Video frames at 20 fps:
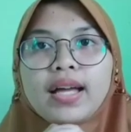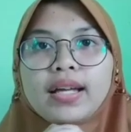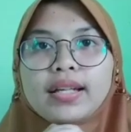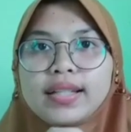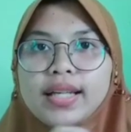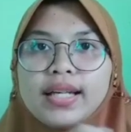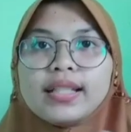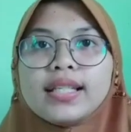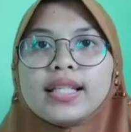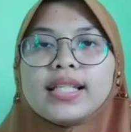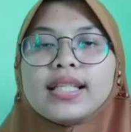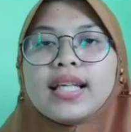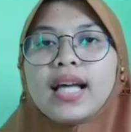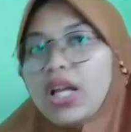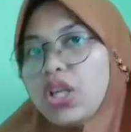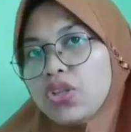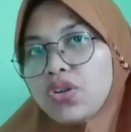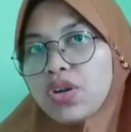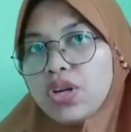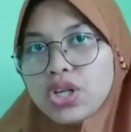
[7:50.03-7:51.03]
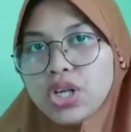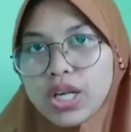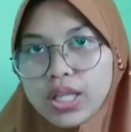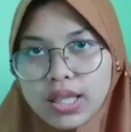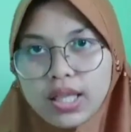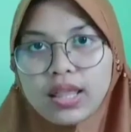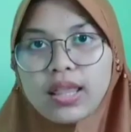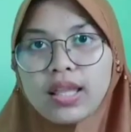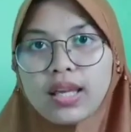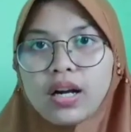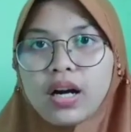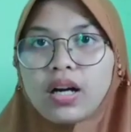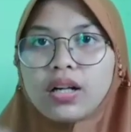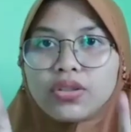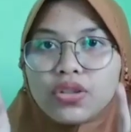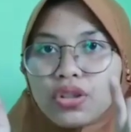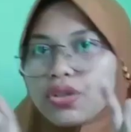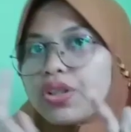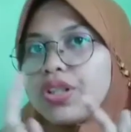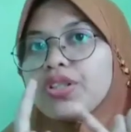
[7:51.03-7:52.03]
that is associated
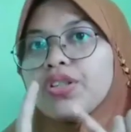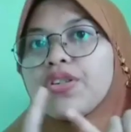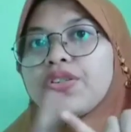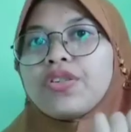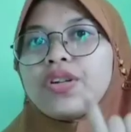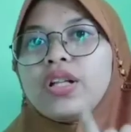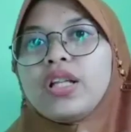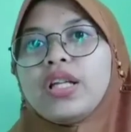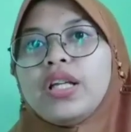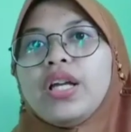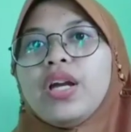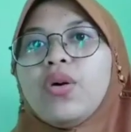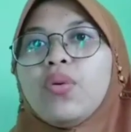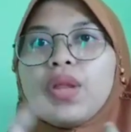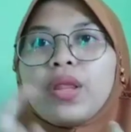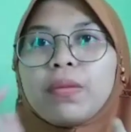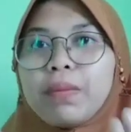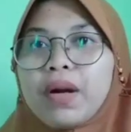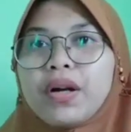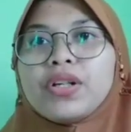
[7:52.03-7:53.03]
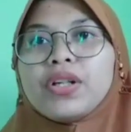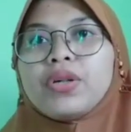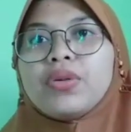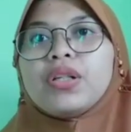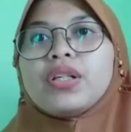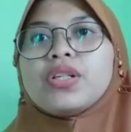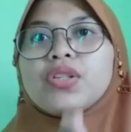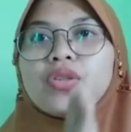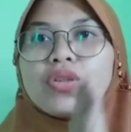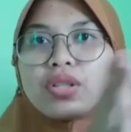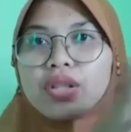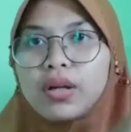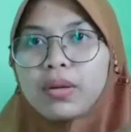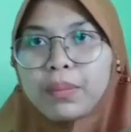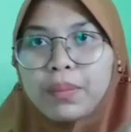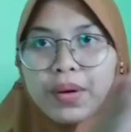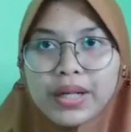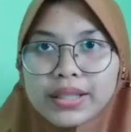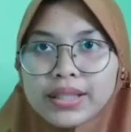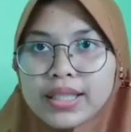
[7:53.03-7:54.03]
culture internally with particular social
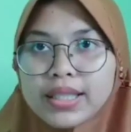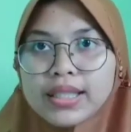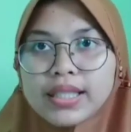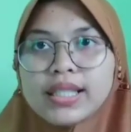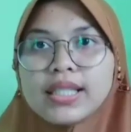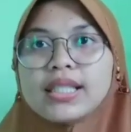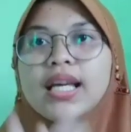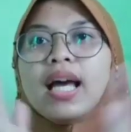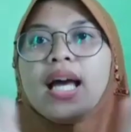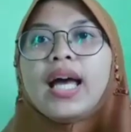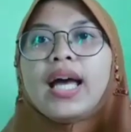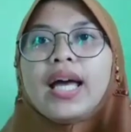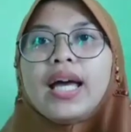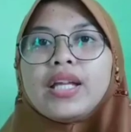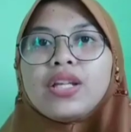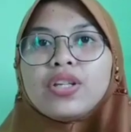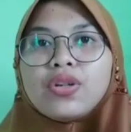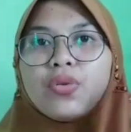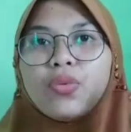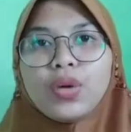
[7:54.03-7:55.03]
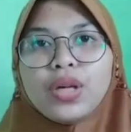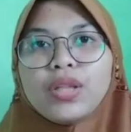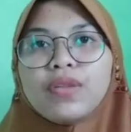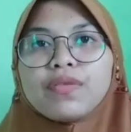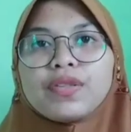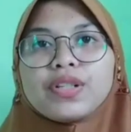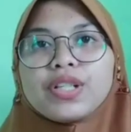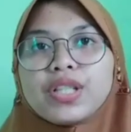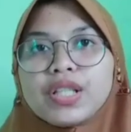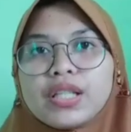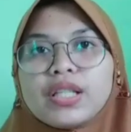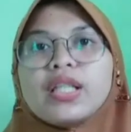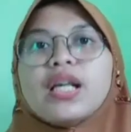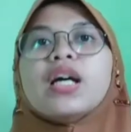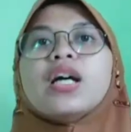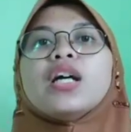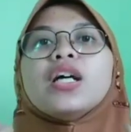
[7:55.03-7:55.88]
practices and with persons